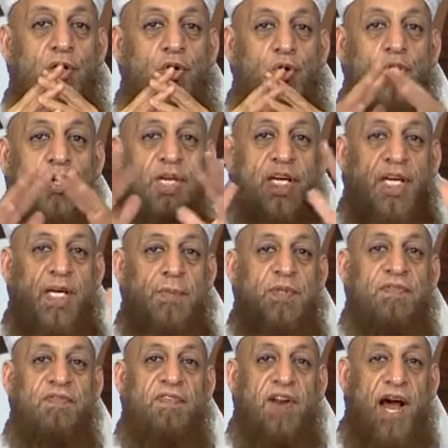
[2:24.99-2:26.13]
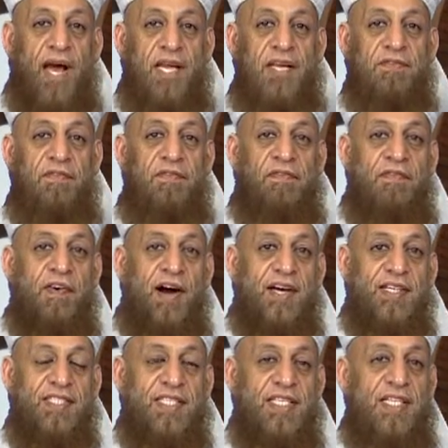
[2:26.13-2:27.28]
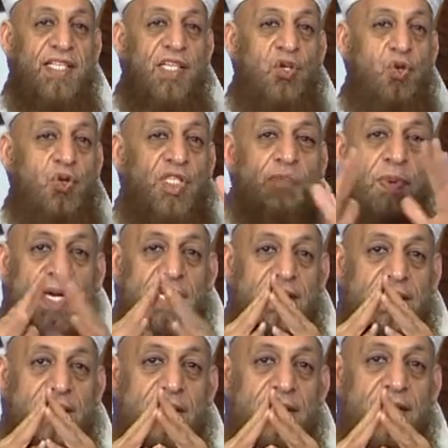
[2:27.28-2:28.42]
who keeps flying fast in the huge space.